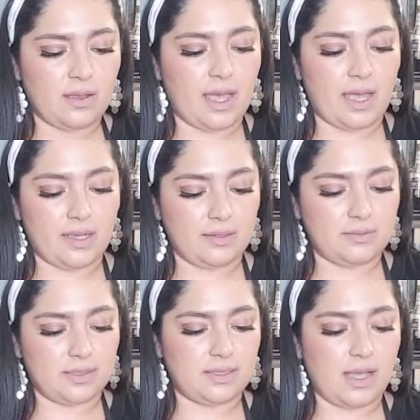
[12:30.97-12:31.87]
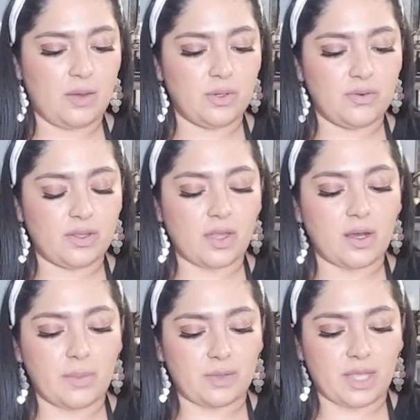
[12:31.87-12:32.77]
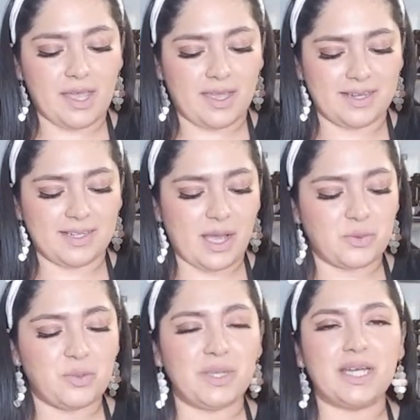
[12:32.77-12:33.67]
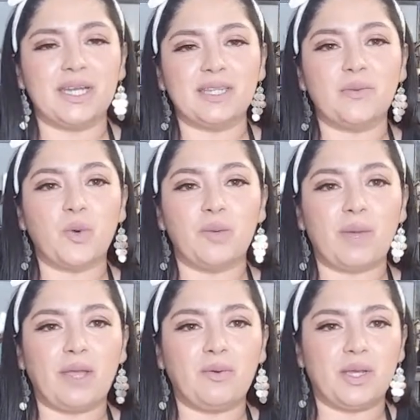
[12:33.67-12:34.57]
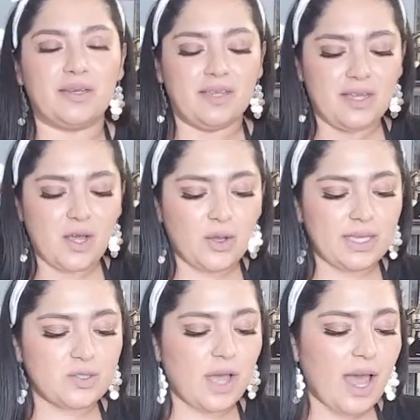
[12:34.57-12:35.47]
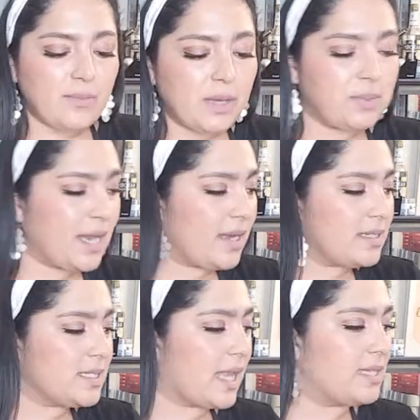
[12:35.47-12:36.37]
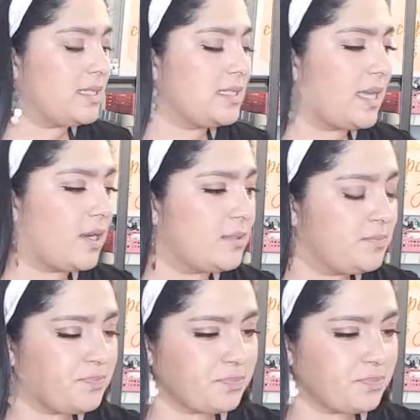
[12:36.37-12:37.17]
I would have not thought about that. I would be cutting them one by one. Okay, so I have my banana slices there,